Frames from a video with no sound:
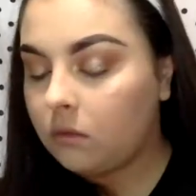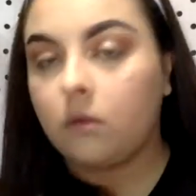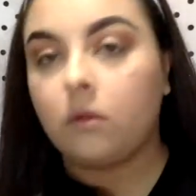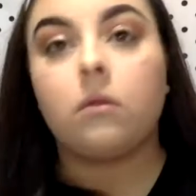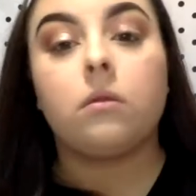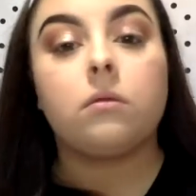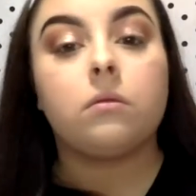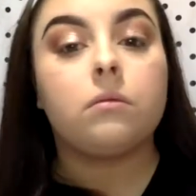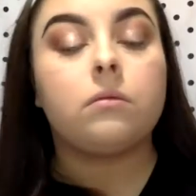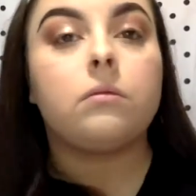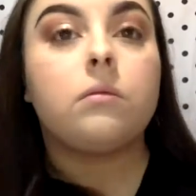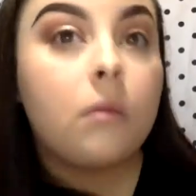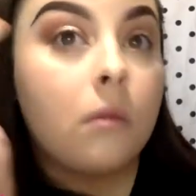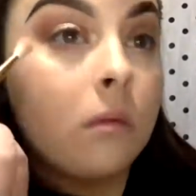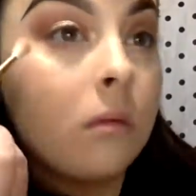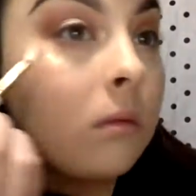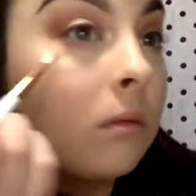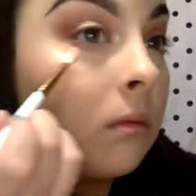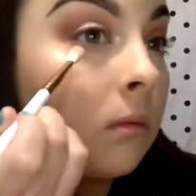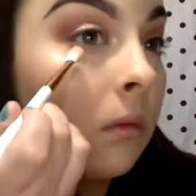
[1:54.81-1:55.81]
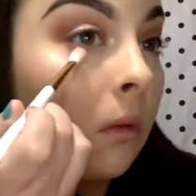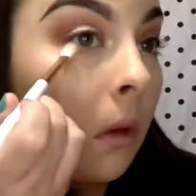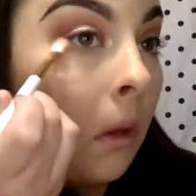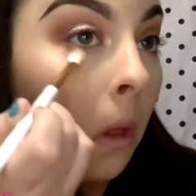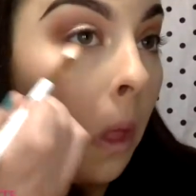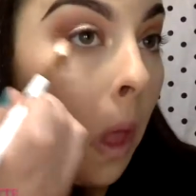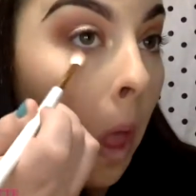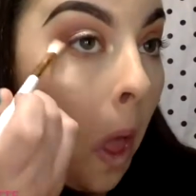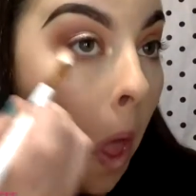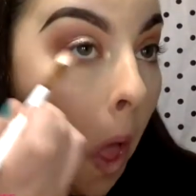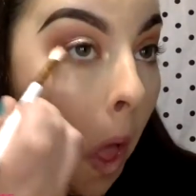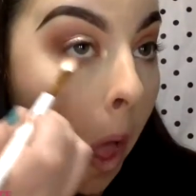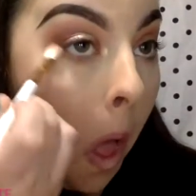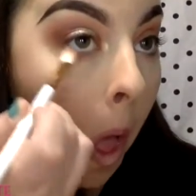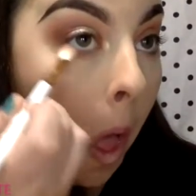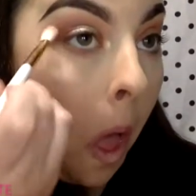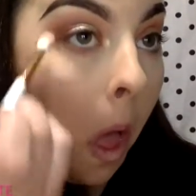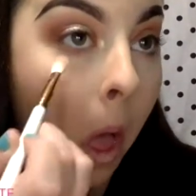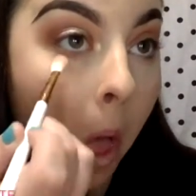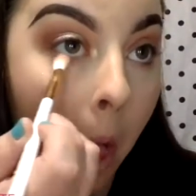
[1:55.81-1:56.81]
I'm also going to go in
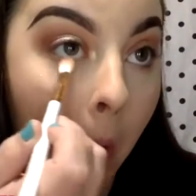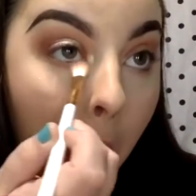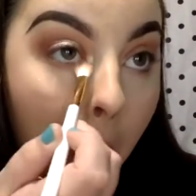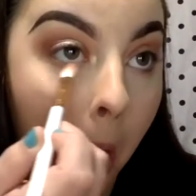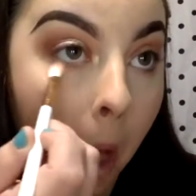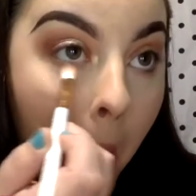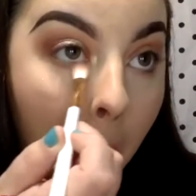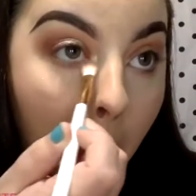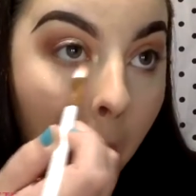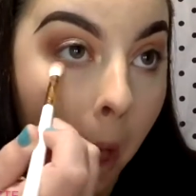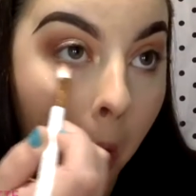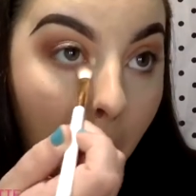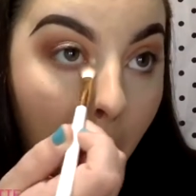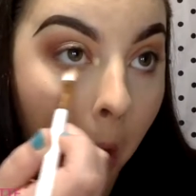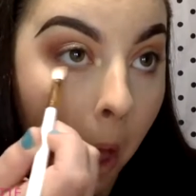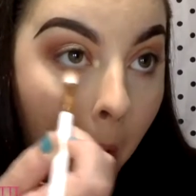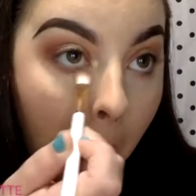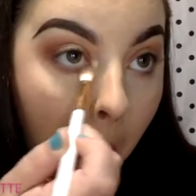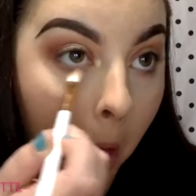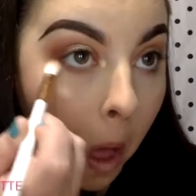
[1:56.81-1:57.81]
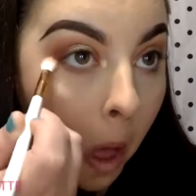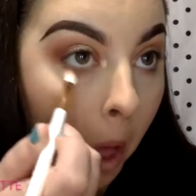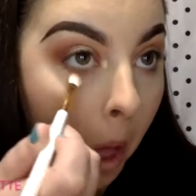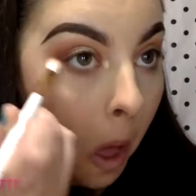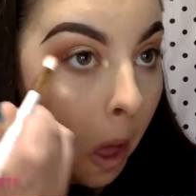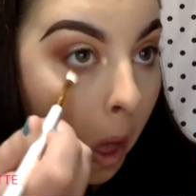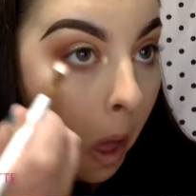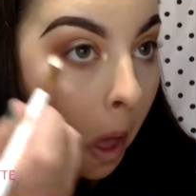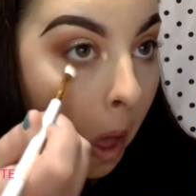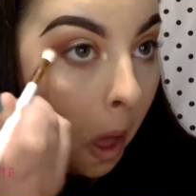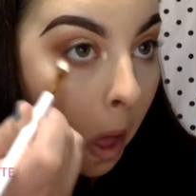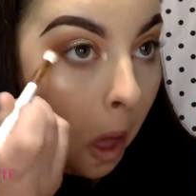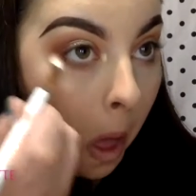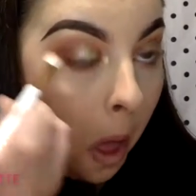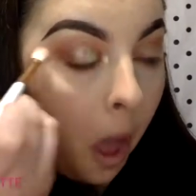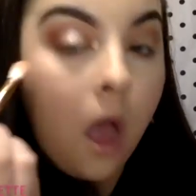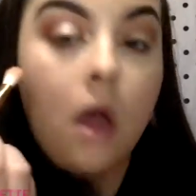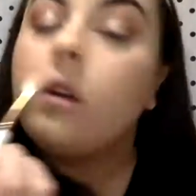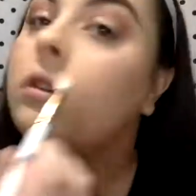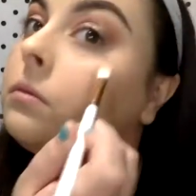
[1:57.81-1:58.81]
with the shade Kooky again and
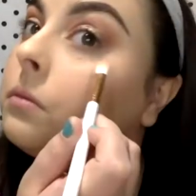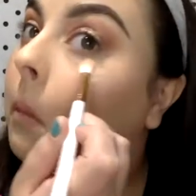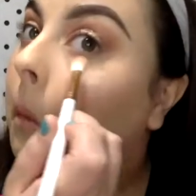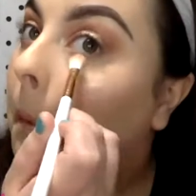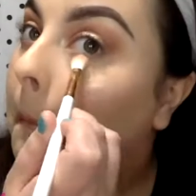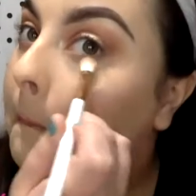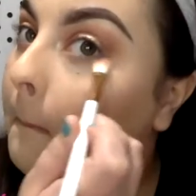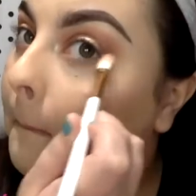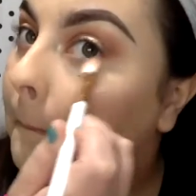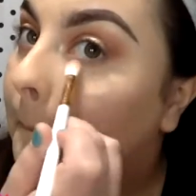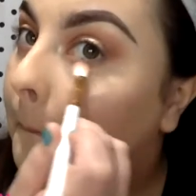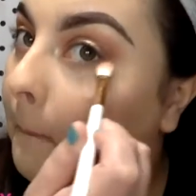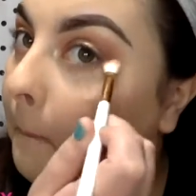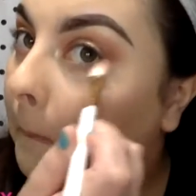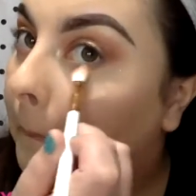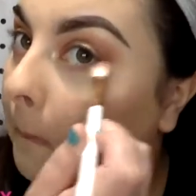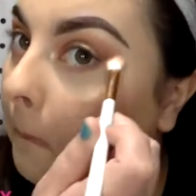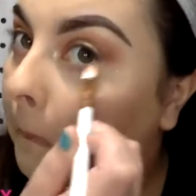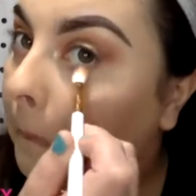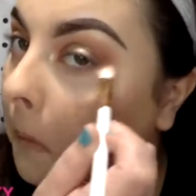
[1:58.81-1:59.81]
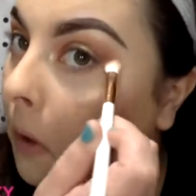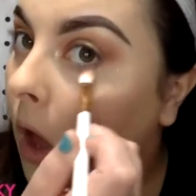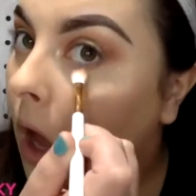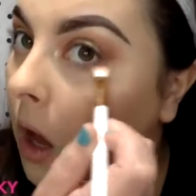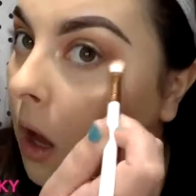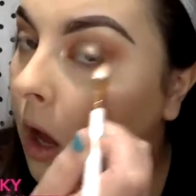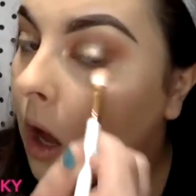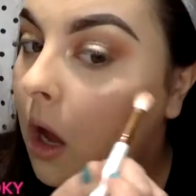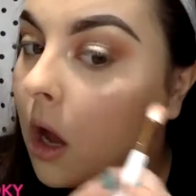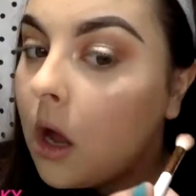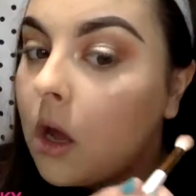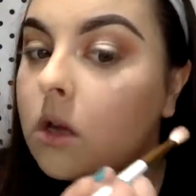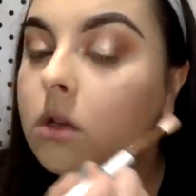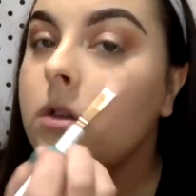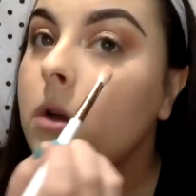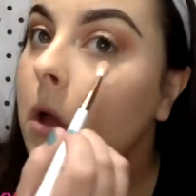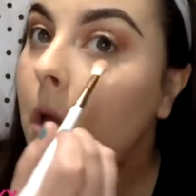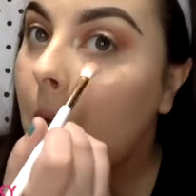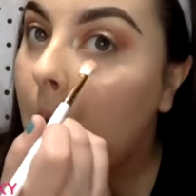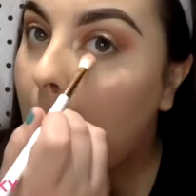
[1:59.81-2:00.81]
darken up my lower
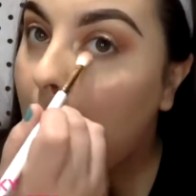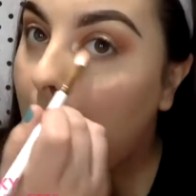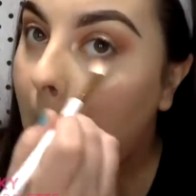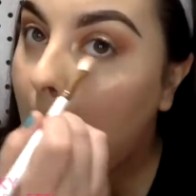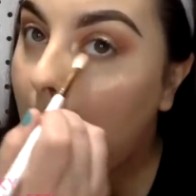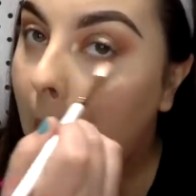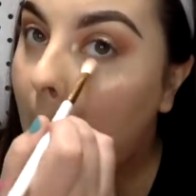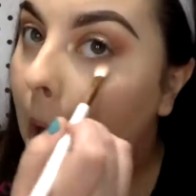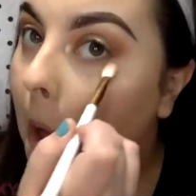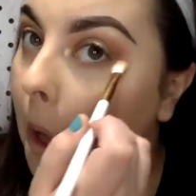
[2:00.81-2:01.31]
lash line.